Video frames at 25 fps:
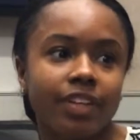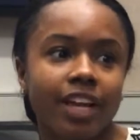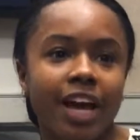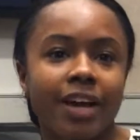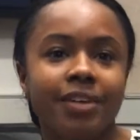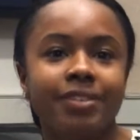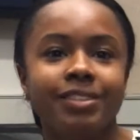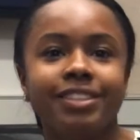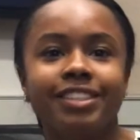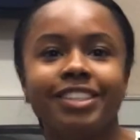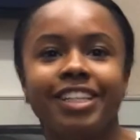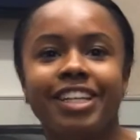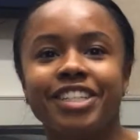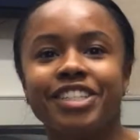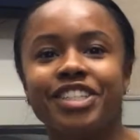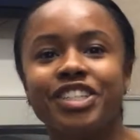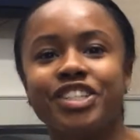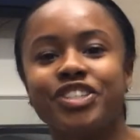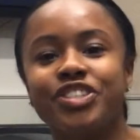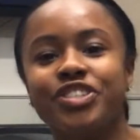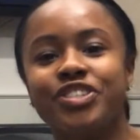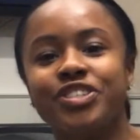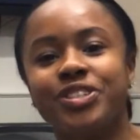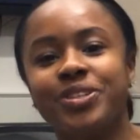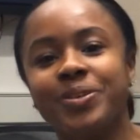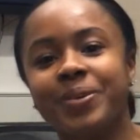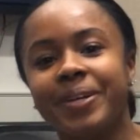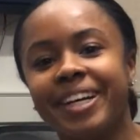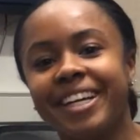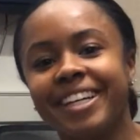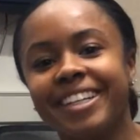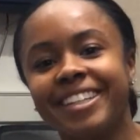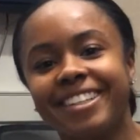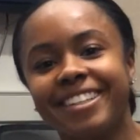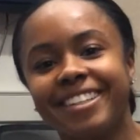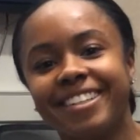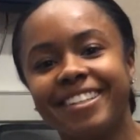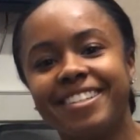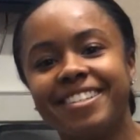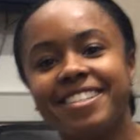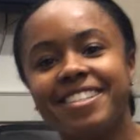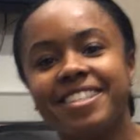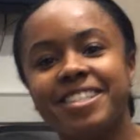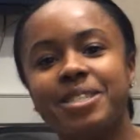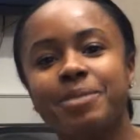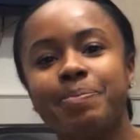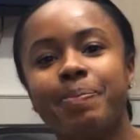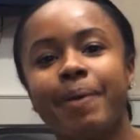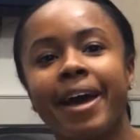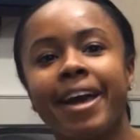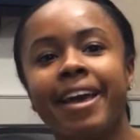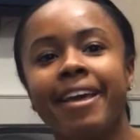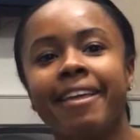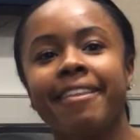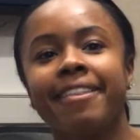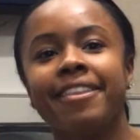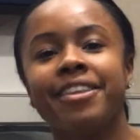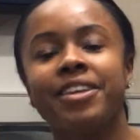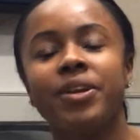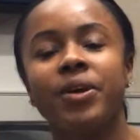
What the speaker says: I would say just do it, despite,